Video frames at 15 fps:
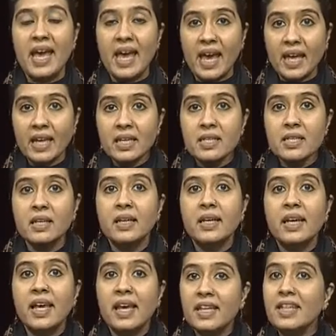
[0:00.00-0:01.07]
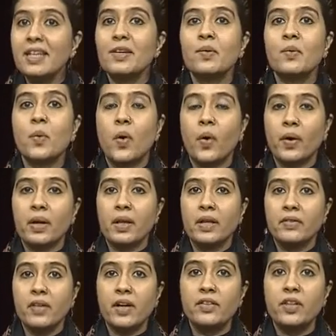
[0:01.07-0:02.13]
and any reward
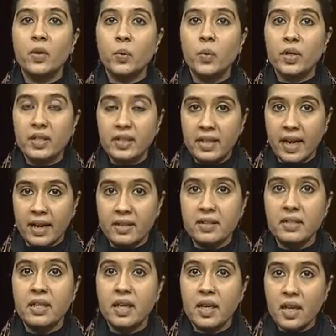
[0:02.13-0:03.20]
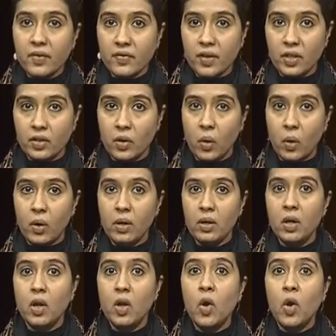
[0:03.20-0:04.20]
that they would get if at all